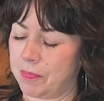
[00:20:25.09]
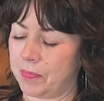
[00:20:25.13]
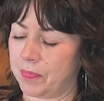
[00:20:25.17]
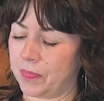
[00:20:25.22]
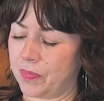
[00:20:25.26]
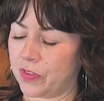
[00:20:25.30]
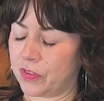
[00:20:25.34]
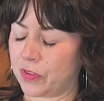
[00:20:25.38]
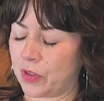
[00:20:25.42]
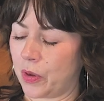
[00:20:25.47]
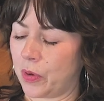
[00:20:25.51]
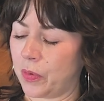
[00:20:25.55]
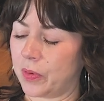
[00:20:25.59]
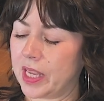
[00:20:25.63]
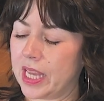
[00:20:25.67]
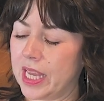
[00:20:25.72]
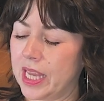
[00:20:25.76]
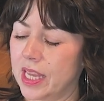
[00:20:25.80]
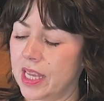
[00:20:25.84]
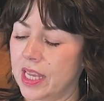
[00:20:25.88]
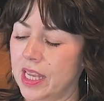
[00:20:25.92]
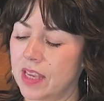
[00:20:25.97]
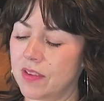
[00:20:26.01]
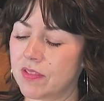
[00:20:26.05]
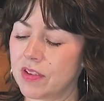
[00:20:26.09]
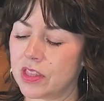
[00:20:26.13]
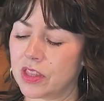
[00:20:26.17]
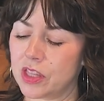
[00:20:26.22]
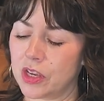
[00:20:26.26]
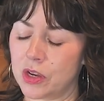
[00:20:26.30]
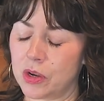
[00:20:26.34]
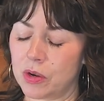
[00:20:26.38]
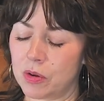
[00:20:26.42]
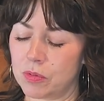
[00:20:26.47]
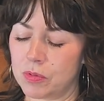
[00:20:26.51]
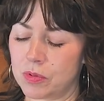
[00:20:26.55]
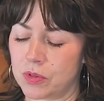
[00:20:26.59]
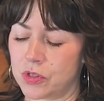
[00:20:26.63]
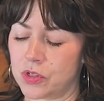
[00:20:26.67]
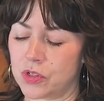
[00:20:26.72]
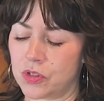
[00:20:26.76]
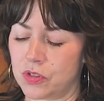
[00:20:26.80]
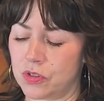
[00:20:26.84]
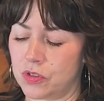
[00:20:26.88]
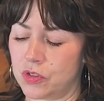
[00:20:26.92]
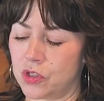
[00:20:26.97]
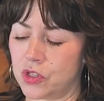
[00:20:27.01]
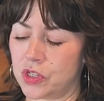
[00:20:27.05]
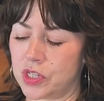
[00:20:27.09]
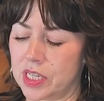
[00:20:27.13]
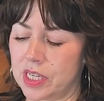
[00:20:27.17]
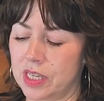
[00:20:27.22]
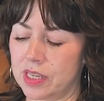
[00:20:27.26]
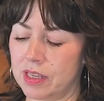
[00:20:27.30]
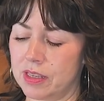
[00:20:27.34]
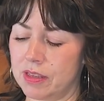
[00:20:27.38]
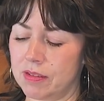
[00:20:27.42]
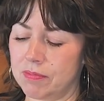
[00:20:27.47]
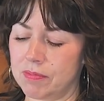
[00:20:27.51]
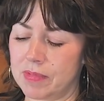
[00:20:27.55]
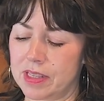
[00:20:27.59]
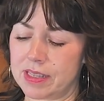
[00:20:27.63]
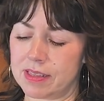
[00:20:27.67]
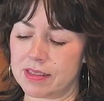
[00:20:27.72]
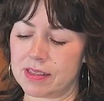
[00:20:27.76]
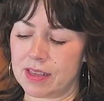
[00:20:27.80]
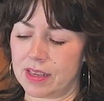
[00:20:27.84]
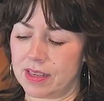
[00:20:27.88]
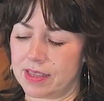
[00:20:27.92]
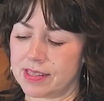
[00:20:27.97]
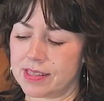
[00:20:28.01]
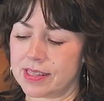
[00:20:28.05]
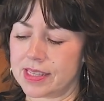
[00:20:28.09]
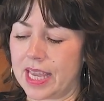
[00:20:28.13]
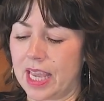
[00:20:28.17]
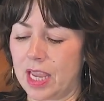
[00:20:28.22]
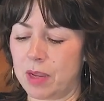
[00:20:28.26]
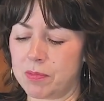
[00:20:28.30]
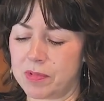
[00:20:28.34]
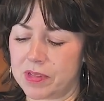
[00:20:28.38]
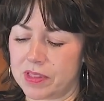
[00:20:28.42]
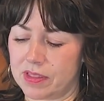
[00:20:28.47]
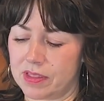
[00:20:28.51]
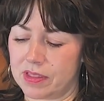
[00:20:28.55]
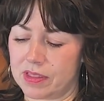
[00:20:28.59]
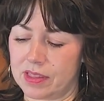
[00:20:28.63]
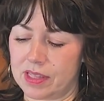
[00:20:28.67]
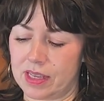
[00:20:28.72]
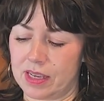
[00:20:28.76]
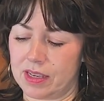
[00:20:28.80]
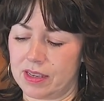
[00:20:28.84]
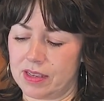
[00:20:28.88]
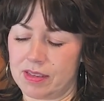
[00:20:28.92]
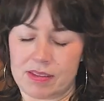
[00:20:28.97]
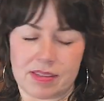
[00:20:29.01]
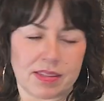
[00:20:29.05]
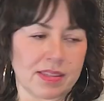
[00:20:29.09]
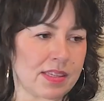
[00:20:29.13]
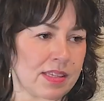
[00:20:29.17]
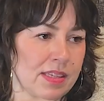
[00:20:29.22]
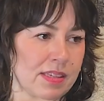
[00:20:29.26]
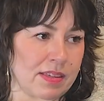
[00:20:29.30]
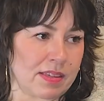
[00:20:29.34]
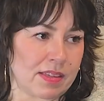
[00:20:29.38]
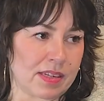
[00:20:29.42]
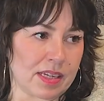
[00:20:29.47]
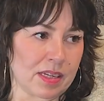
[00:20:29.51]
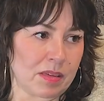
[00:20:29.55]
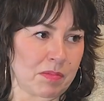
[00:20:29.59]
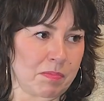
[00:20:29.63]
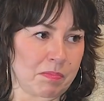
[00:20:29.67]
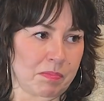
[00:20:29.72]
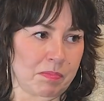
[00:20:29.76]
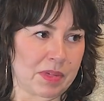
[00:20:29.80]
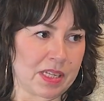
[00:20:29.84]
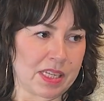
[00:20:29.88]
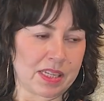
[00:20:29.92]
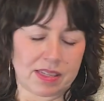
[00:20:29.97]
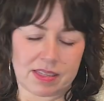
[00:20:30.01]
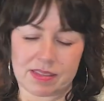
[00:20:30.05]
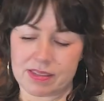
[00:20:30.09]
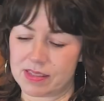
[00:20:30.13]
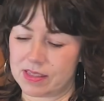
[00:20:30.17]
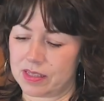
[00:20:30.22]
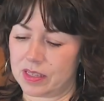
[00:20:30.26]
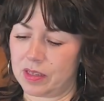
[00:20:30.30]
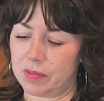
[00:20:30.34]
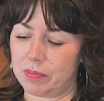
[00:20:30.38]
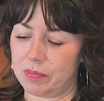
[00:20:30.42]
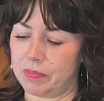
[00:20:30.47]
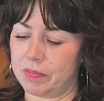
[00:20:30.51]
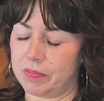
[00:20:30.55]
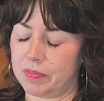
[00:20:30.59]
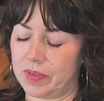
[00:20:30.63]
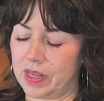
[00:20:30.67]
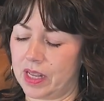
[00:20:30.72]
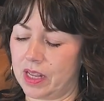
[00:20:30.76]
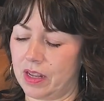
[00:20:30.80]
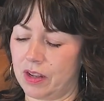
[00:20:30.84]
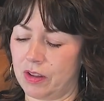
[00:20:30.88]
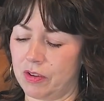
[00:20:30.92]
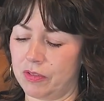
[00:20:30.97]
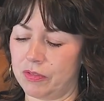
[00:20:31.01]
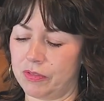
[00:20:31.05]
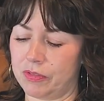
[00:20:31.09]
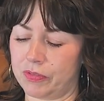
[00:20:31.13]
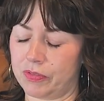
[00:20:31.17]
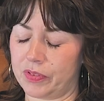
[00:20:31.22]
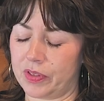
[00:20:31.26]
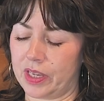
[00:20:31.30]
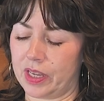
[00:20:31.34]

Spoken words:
So even though she escaped the stigmatism of